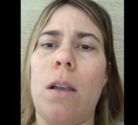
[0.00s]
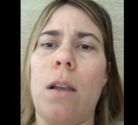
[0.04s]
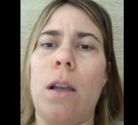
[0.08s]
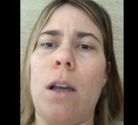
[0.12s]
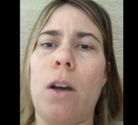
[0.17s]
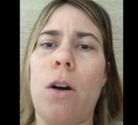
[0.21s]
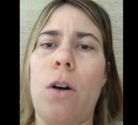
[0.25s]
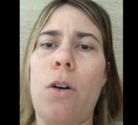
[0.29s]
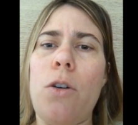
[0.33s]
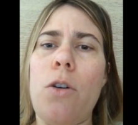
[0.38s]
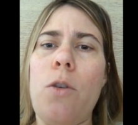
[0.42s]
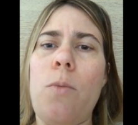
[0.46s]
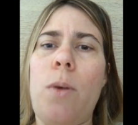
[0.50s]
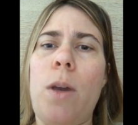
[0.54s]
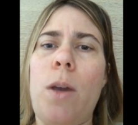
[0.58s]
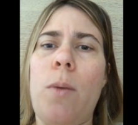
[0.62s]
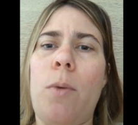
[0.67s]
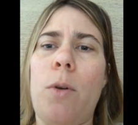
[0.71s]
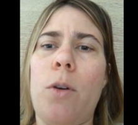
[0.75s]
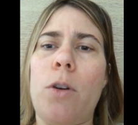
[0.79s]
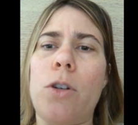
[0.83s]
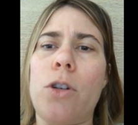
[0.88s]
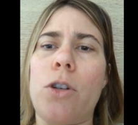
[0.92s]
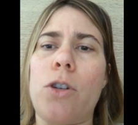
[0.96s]
Like all you
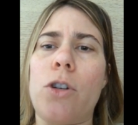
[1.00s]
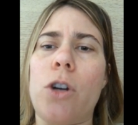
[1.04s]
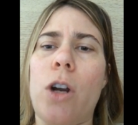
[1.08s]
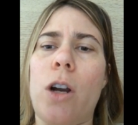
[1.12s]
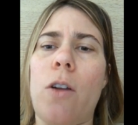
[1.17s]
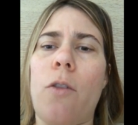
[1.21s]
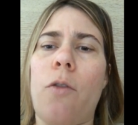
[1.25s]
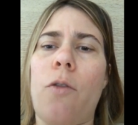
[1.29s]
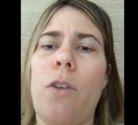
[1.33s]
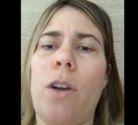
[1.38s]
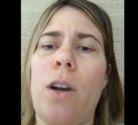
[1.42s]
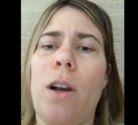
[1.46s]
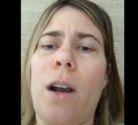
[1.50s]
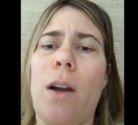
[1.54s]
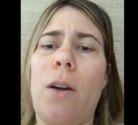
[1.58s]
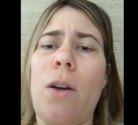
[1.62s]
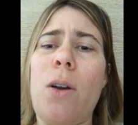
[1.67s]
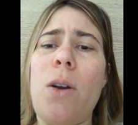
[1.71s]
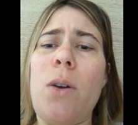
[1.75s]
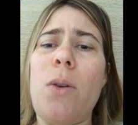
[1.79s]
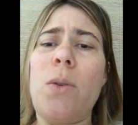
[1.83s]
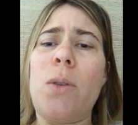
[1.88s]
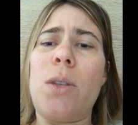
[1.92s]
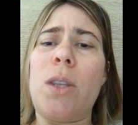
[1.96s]
people are just trying to figure
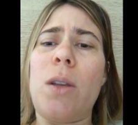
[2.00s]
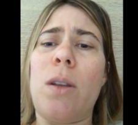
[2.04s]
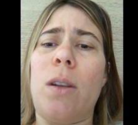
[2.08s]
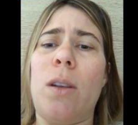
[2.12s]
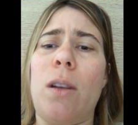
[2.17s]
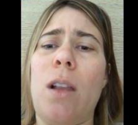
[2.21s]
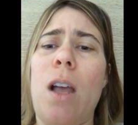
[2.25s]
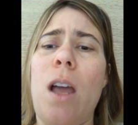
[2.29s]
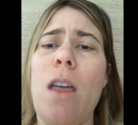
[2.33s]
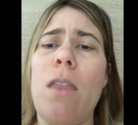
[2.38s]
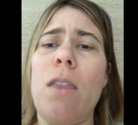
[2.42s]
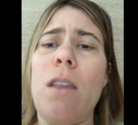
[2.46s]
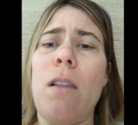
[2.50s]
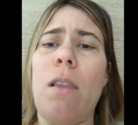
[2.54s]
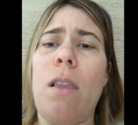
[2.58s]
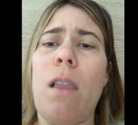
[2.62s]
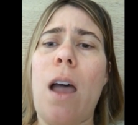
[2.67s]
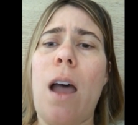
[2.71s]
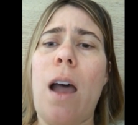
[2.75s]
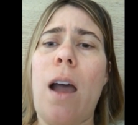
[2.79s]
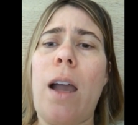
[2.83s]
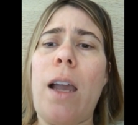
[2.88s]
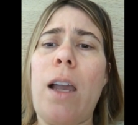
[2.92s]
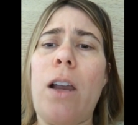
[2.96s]
out who's the the
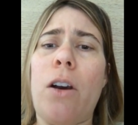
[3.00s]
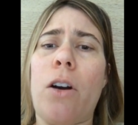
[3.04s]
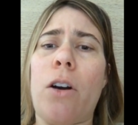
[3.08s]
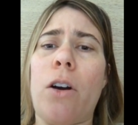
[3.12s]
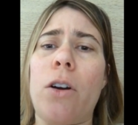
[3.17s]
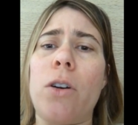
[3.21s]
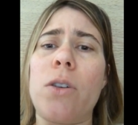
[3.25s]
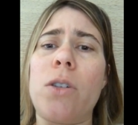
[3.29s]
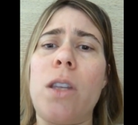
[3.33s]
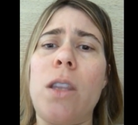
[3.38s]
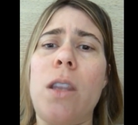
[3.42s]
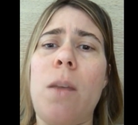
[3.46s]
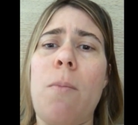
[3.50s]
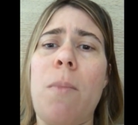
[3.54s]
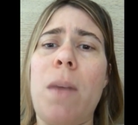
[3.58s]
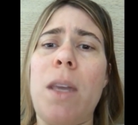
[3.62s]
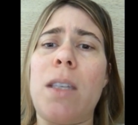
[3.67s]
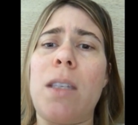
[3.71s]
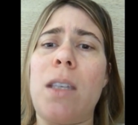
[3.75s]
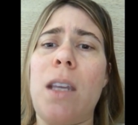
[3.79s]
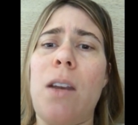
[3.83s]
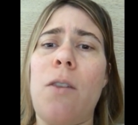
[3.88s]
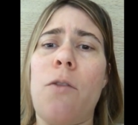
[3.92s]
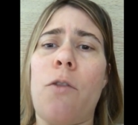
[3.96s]
liars and the
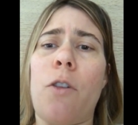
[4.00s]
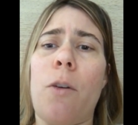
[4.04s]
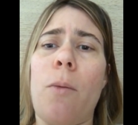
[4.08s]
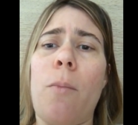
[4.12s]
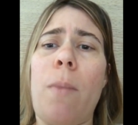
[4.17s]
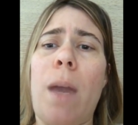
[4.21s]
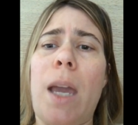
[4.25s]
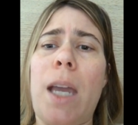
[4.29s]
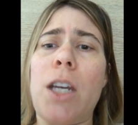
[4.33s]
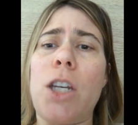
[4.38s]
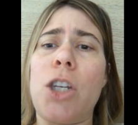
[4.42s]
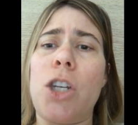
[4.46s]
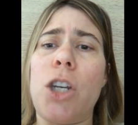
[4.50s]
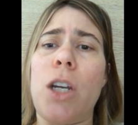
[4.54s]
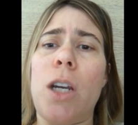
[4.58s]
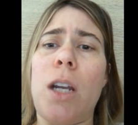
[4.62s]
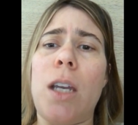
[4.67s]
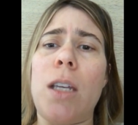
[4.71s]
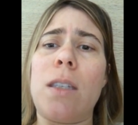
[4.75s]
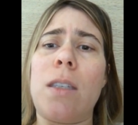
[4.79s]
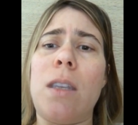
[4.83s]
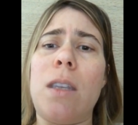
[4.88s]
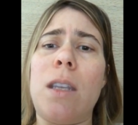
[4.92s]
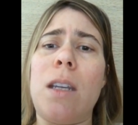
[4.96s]

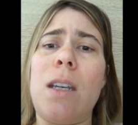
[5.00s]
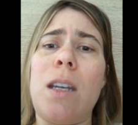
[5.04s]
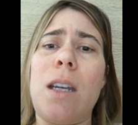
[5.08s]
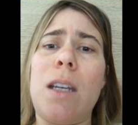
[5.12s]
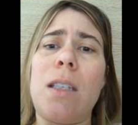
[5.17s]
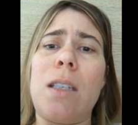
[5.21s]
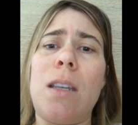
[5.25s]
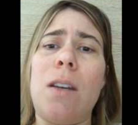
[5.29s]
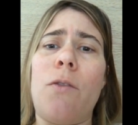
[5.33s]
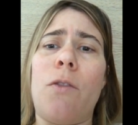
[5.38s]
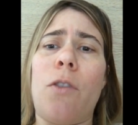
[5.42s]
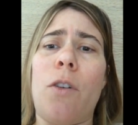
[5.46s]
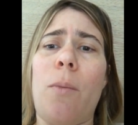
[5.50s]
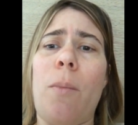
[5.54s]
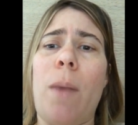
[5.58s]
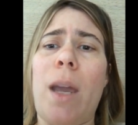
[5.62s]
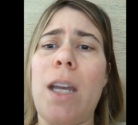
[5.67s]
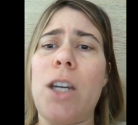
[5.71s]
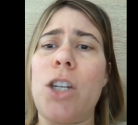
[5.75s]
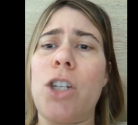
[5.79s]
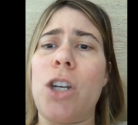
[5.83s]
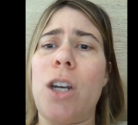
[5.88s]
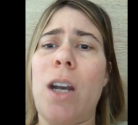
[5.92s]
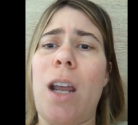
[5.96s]
misinformationists and the
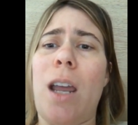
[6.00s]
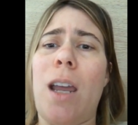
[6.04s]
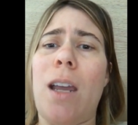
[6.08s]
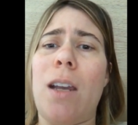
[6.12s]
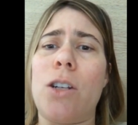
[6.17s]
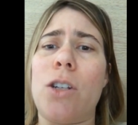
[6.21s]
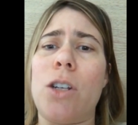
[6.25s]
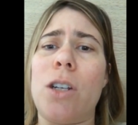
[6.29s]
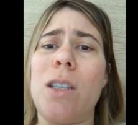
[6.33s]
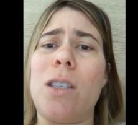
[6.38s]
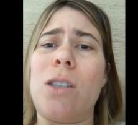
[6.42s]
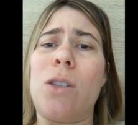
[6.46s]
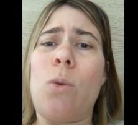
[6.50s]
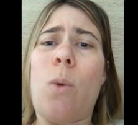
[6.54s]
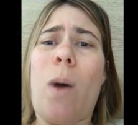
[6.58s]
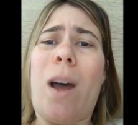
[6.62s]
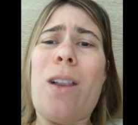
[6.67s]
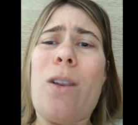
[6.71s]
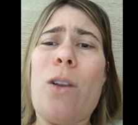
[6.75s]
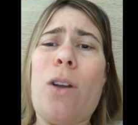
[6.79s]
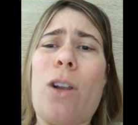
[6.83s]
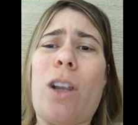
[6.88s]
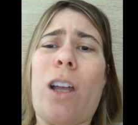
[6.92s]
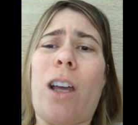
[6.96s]
disinformation agents. Do
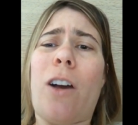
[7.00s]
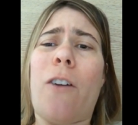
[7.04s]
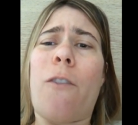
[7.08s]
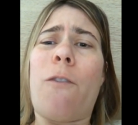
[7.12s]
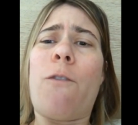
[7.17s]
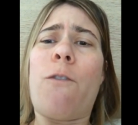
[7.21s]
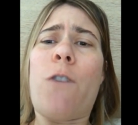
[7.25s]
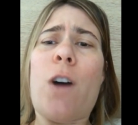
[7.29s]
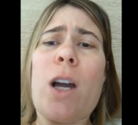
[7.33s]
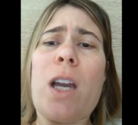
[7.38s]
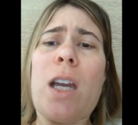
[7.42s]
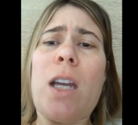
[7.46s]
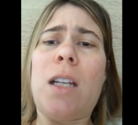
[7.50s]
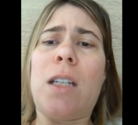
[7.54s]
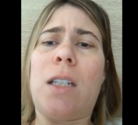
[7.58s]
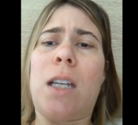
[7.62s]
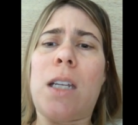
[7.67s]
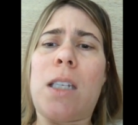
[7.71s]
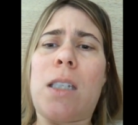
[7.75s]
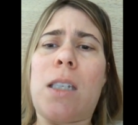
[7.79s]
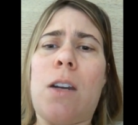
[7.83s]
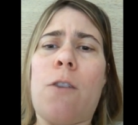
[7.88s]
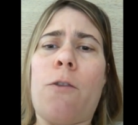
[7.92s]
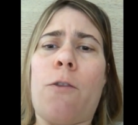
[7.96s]
I look like a fucking
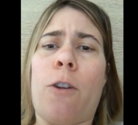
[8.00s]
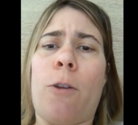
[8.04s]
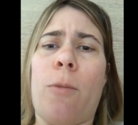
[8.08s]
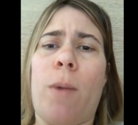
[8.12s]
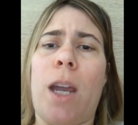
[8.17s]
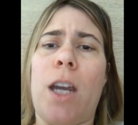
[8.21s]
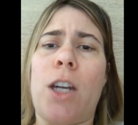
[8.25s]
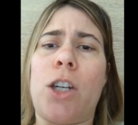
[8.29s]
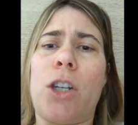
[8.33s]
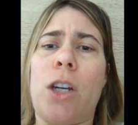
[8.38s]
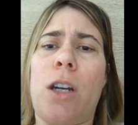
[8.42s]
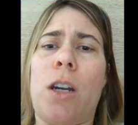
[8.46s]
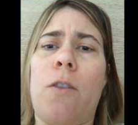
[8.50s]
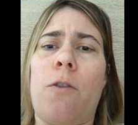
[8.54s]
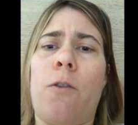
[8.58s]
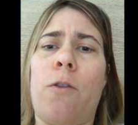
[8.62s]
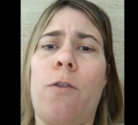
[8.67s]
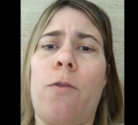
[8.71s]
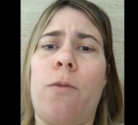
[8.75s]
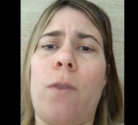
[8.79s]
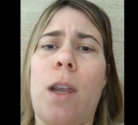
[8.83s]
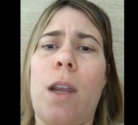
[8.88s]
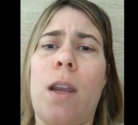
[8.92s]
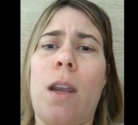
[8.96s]
disinformation in,
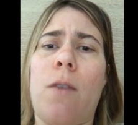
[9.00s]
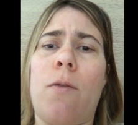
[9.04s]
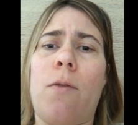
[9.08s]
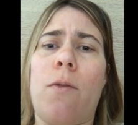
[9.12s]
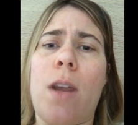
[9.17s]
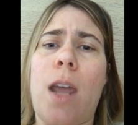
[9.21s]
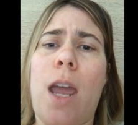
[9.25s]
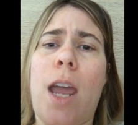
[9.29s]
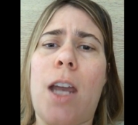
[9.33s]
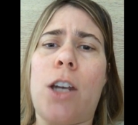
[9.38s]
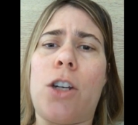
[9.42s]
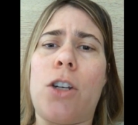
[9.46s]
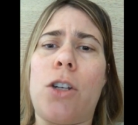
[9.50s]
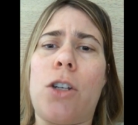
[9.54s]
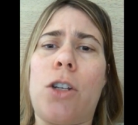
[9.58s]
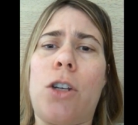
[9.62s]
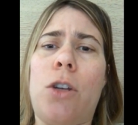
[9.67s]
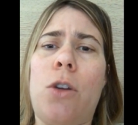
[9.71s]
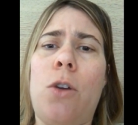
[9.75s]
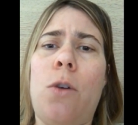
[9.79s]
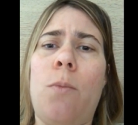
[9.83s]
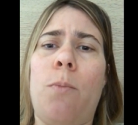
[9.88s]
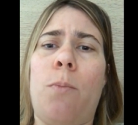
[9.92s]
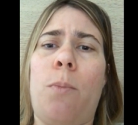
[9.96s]
in agent
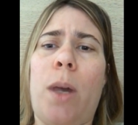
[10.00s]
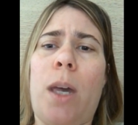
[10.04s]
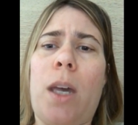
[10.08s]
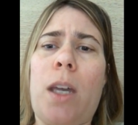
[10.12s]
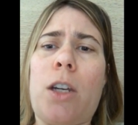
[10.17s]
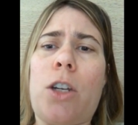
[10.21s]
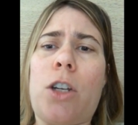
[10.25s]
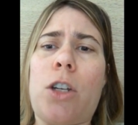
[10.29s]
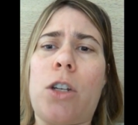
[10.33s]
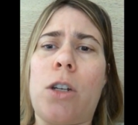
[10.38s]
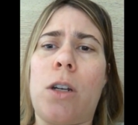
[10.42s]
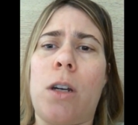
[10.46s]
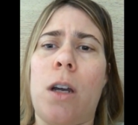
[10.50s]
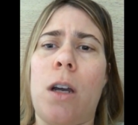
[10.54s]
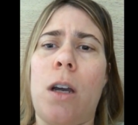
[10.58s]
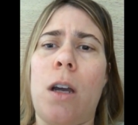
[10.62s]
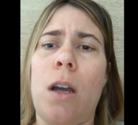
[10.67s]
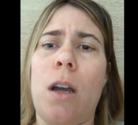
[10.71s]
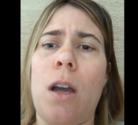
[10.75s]
to you, bitch?